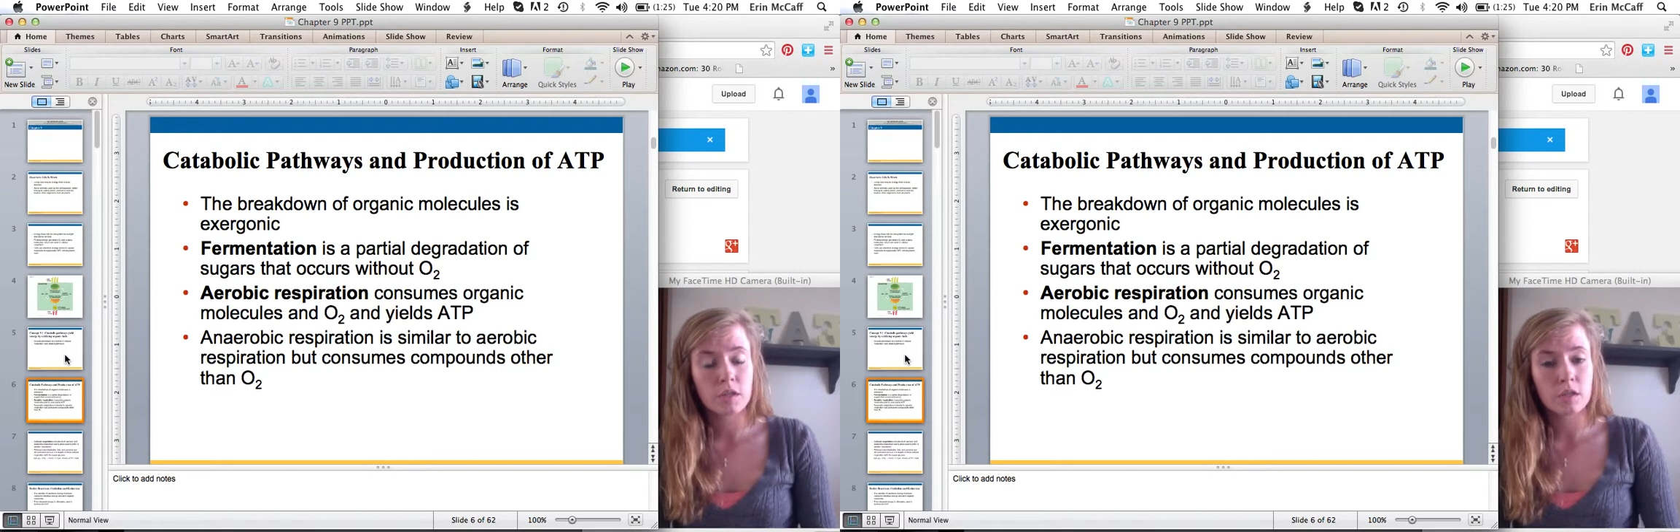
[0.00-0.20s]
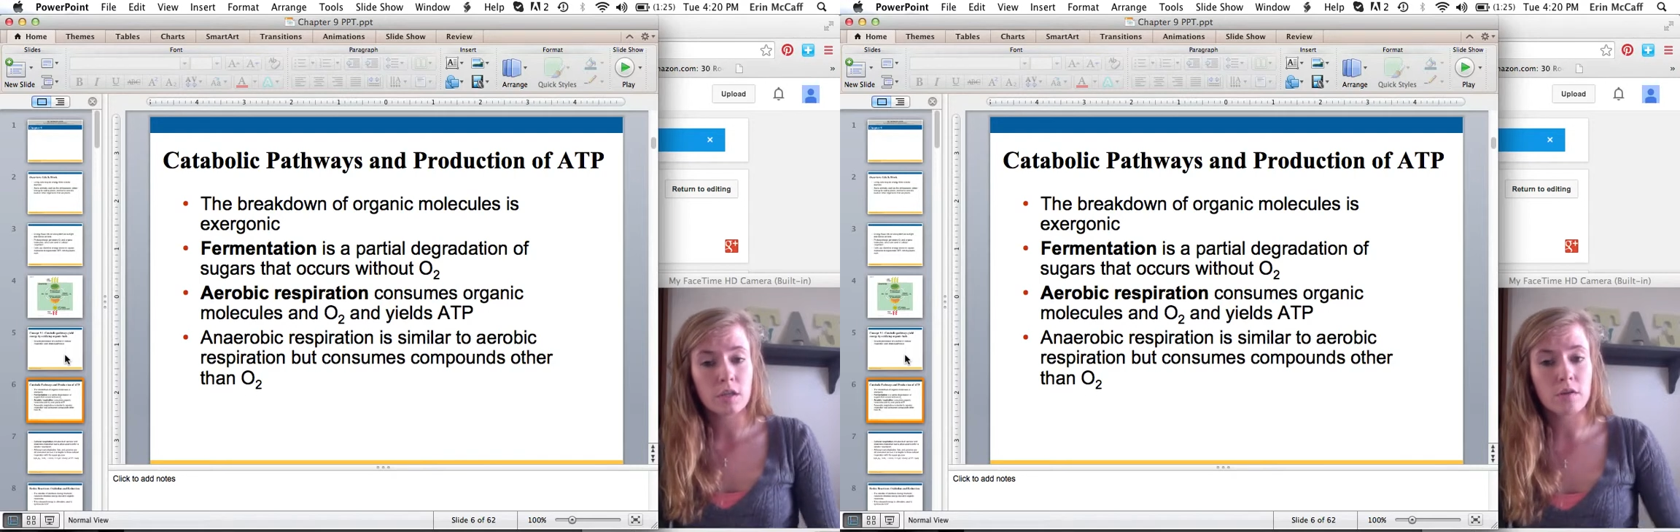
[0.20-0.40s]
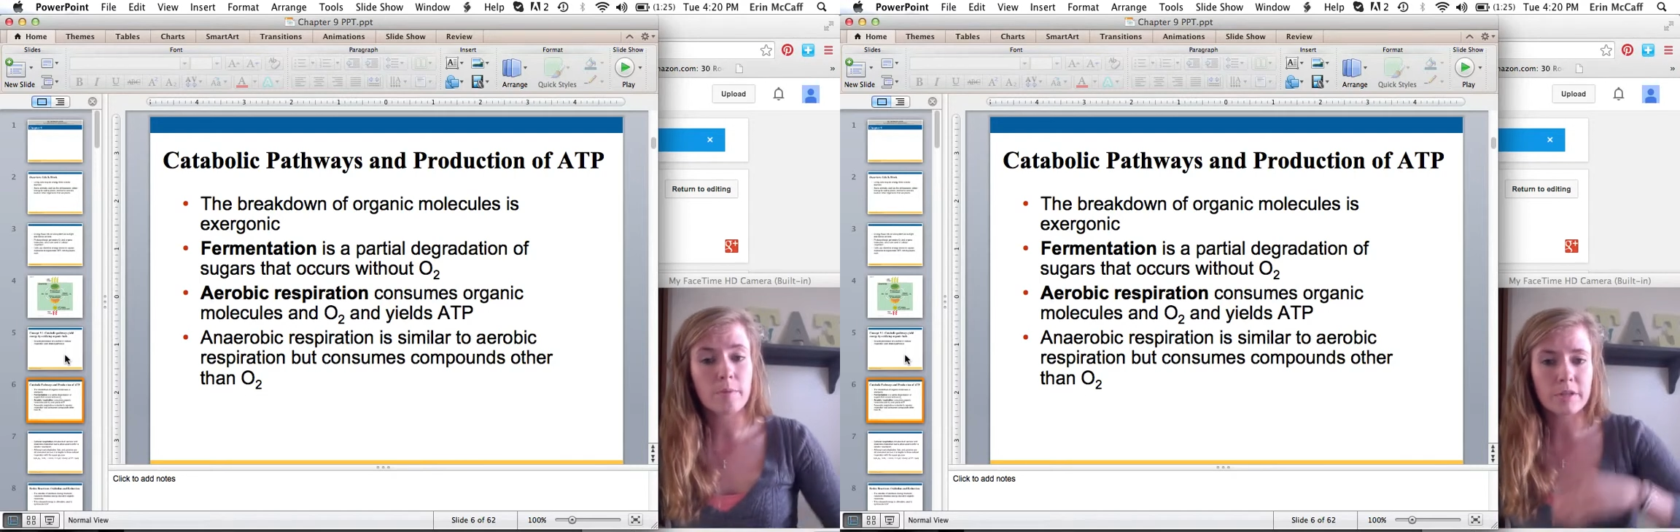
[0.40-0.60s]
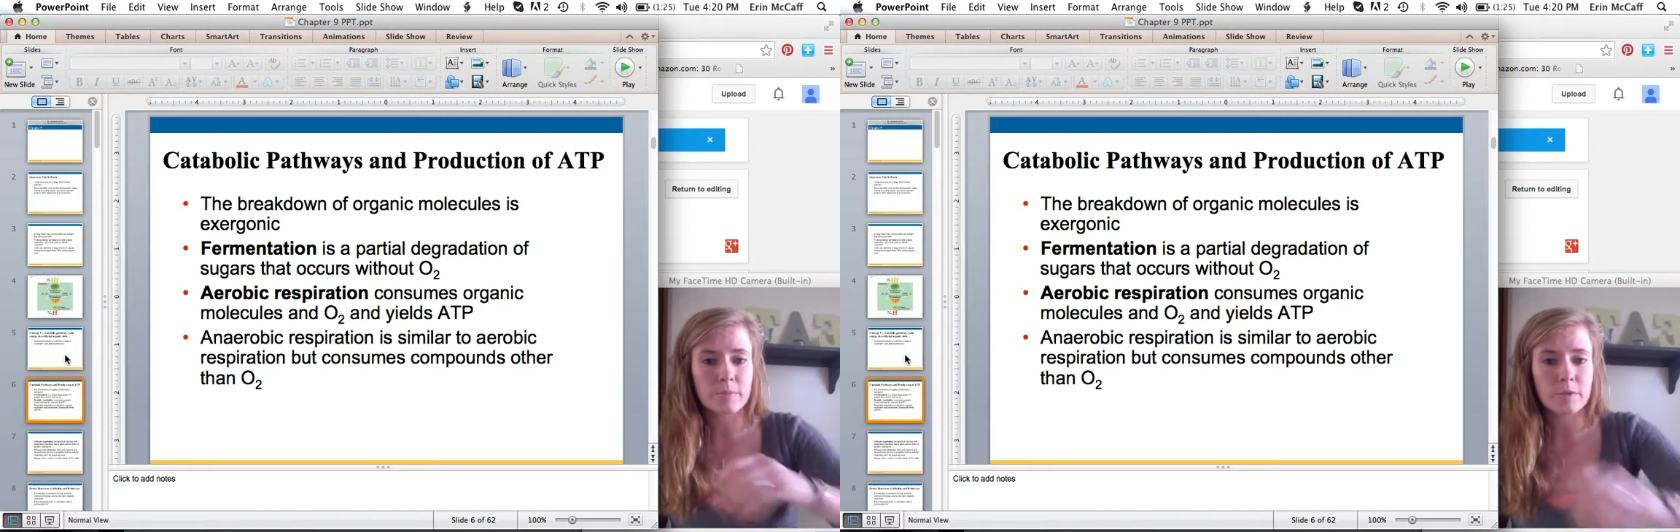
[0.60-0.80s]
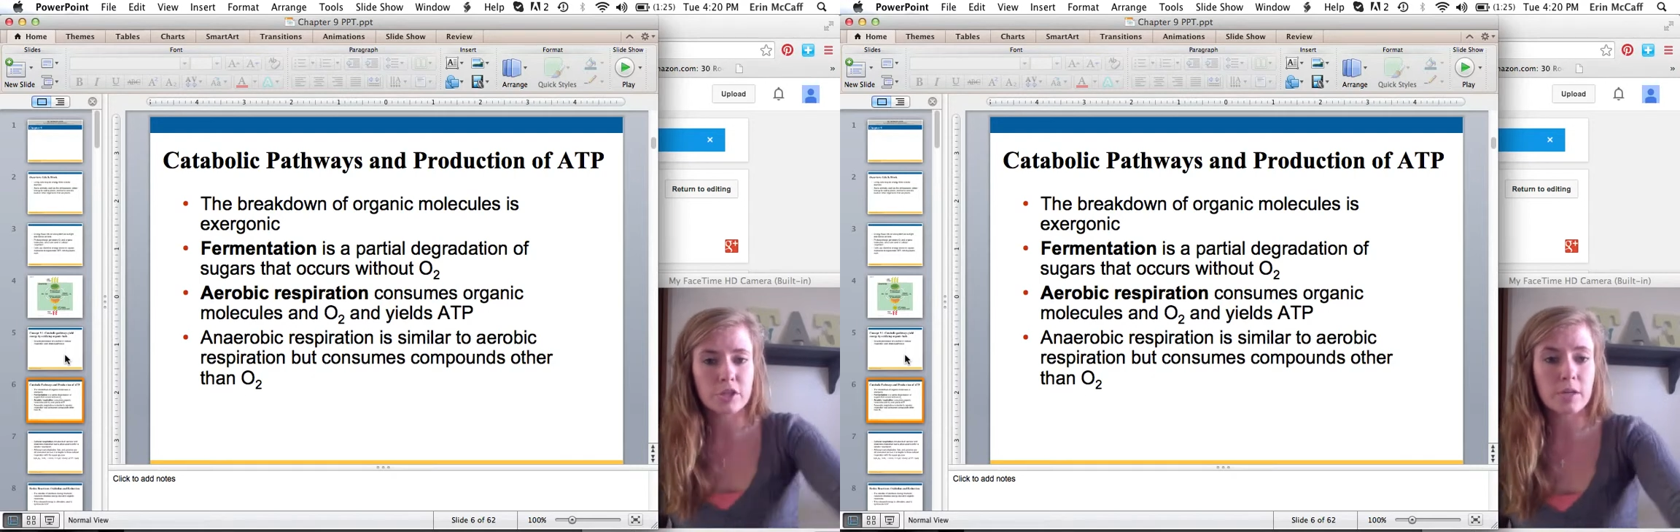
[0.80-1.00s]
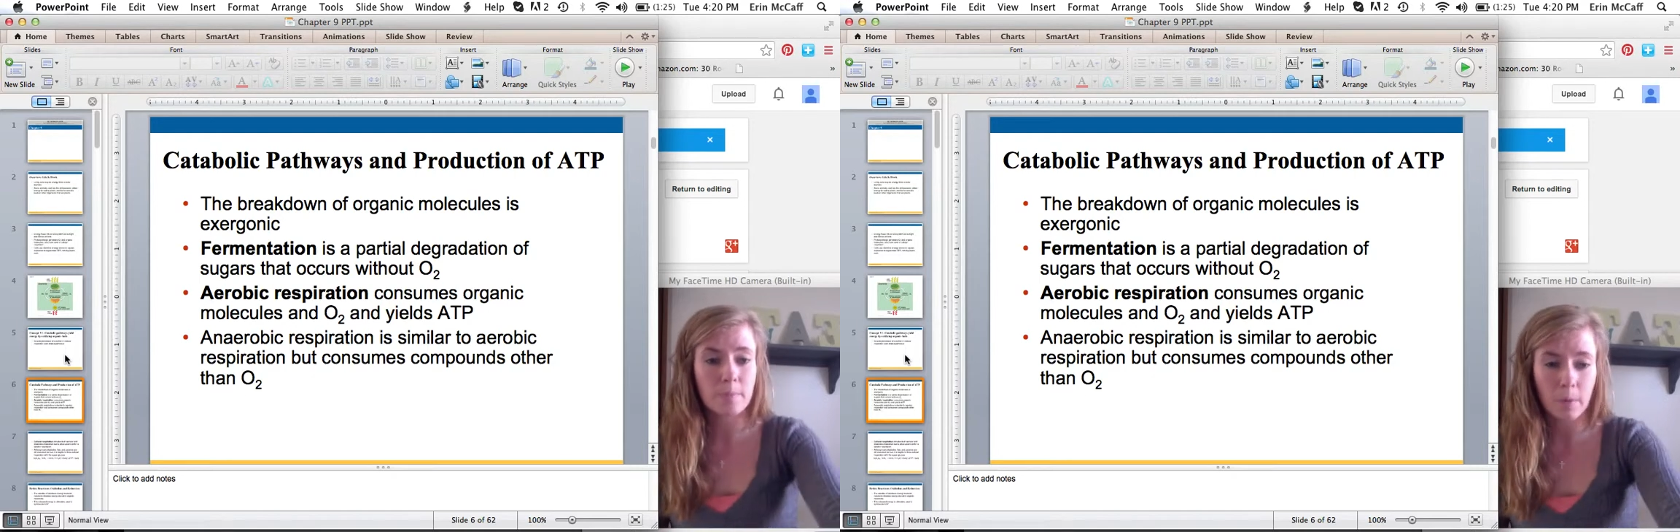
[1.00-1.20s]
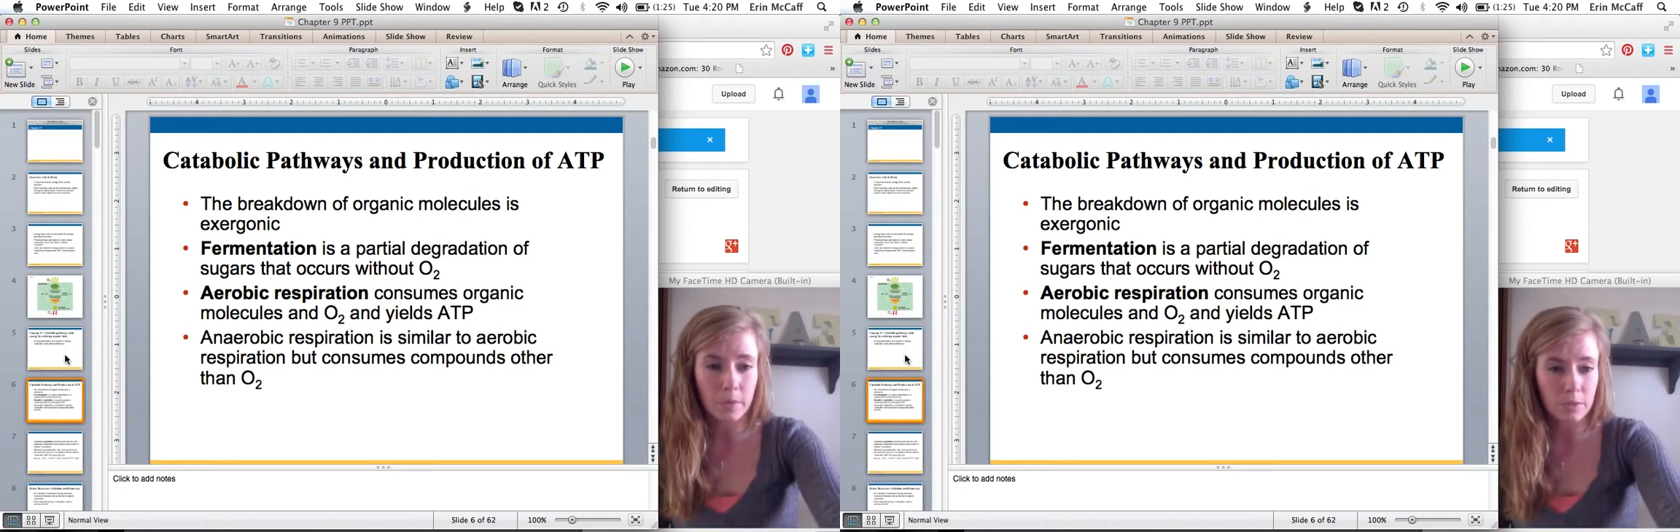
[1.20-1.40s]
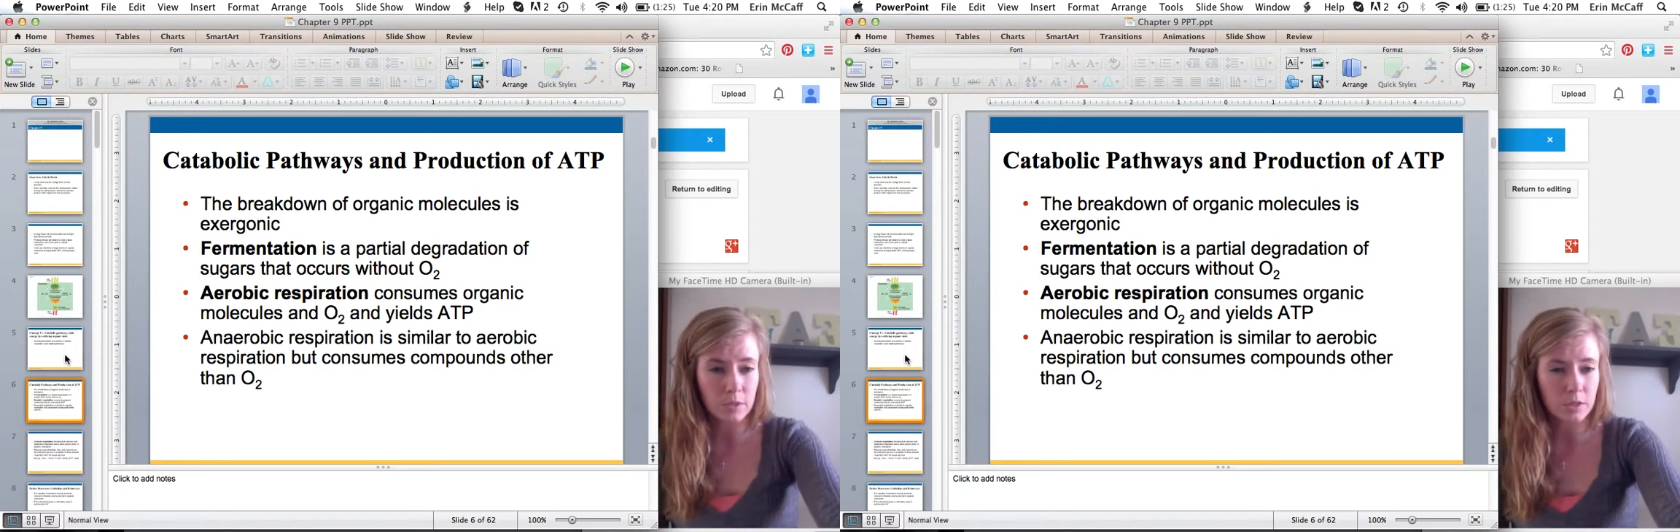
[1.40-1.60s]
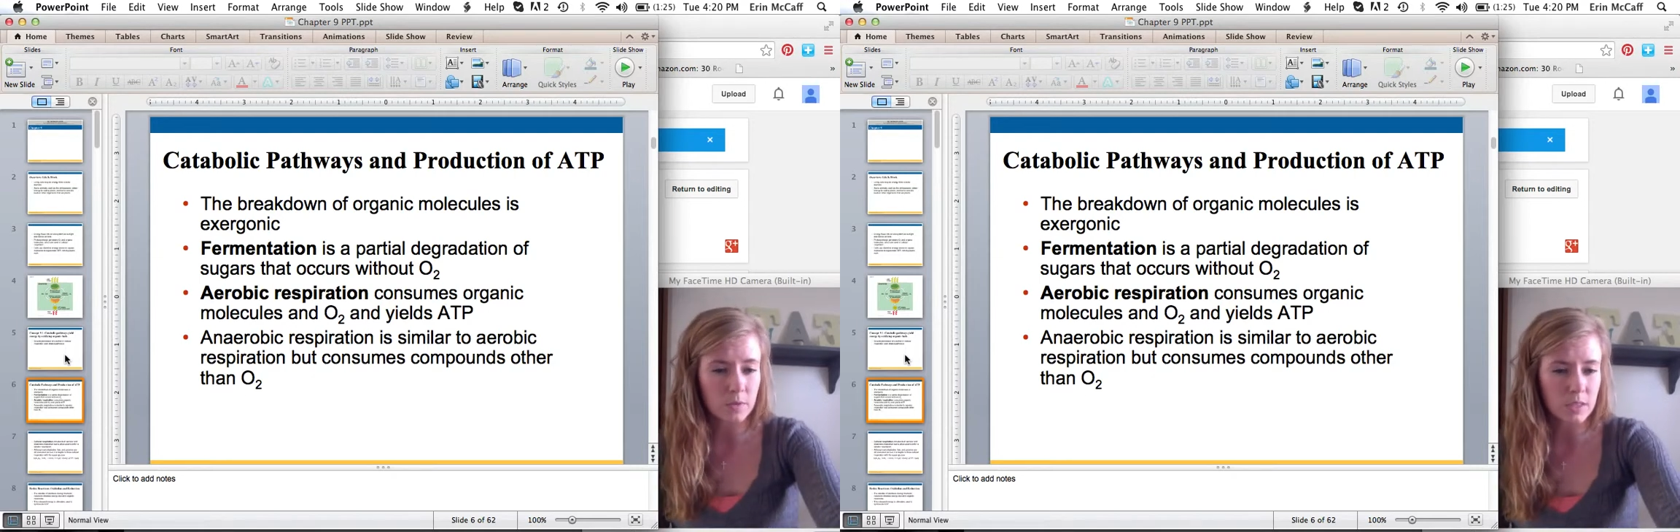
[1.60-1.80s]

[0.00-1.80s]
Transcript: aerobic respiration, but we will use